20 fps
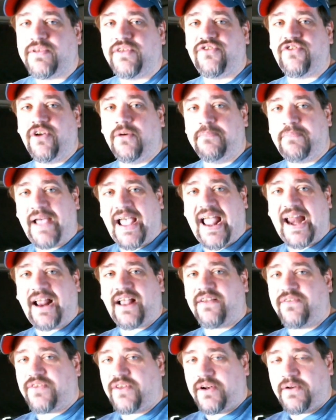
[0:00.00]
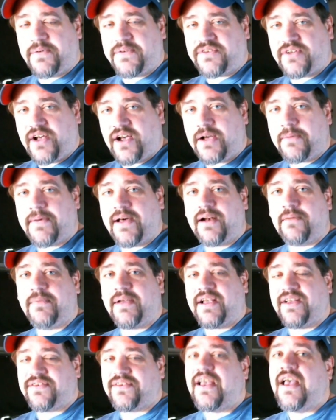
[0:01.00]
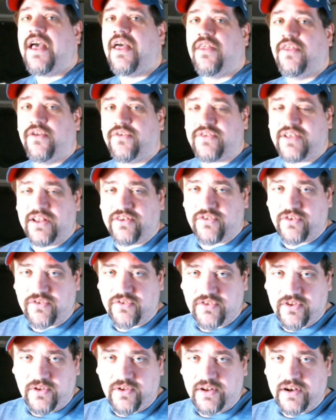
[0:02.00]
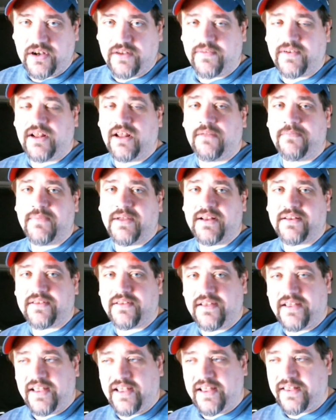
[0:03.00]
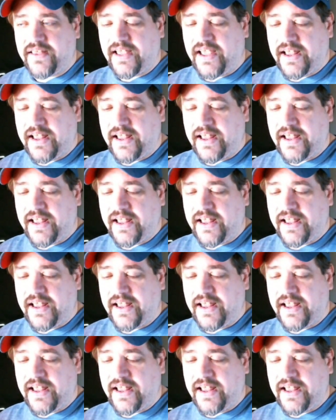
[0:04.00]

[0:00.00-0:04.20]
Please don't panic if I are not talk about them because those kits are still in development and,